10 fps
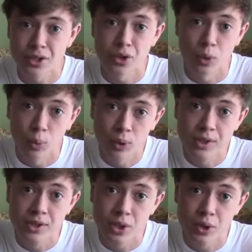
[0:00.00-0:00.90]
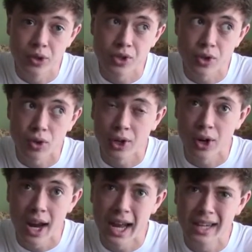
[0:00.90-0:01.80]
her in the woods 2 years
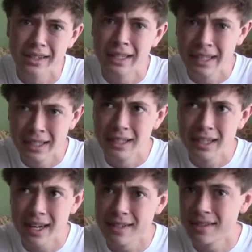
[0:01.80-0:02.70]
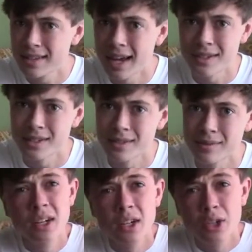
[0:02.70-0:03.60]
earlier, and it gets
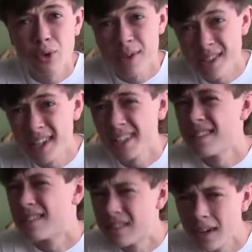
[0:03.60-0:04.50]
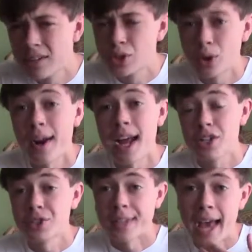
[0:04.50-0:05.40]
intense. Chris Higgins does try to
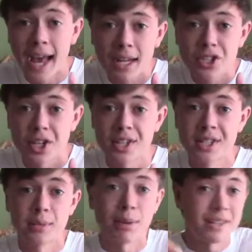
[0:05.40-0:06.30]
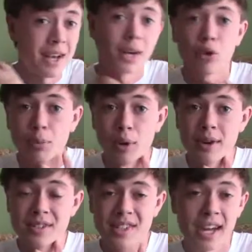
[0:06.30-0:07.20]
actually hang Jason by tying a rope
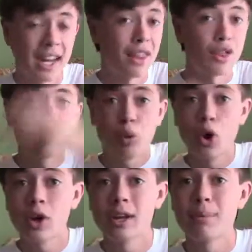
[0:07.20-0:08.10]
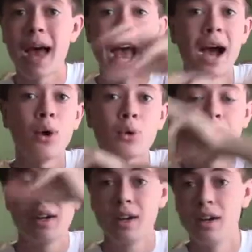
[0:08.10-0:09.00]
around his neck and throwing him out
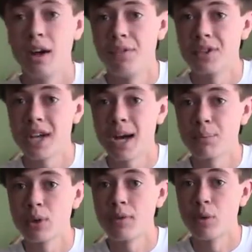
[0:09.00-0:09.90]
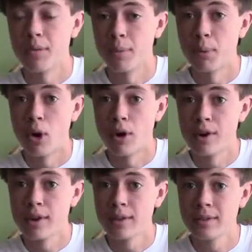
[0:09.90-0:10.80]
of the top level of the barn.